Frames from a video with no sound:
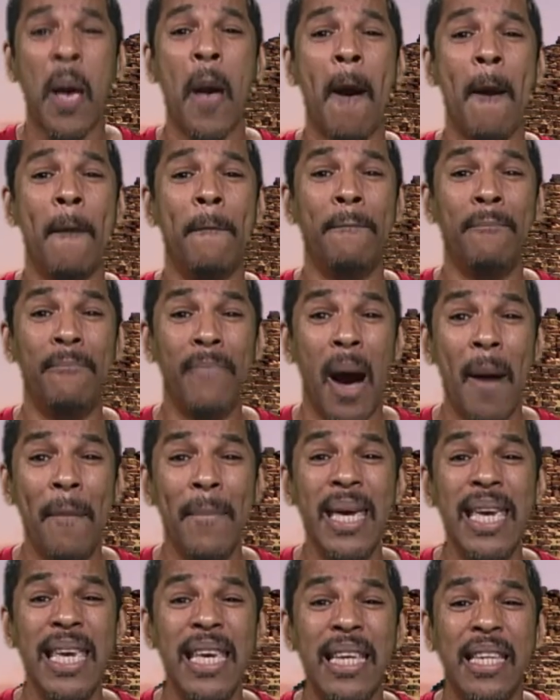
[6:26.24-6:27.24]

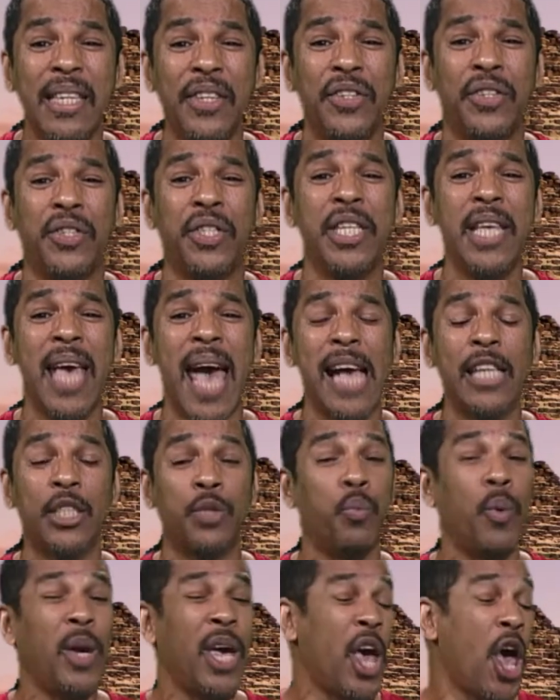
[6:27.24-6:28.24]
mummies. Yes,
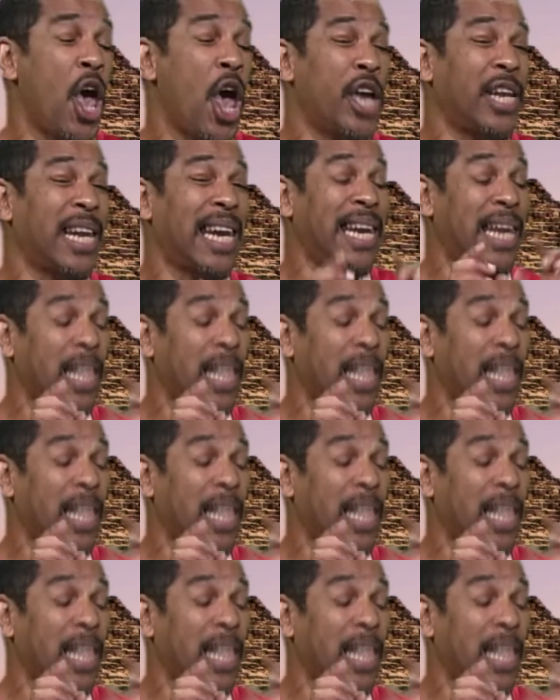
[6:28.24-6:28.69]
we heard a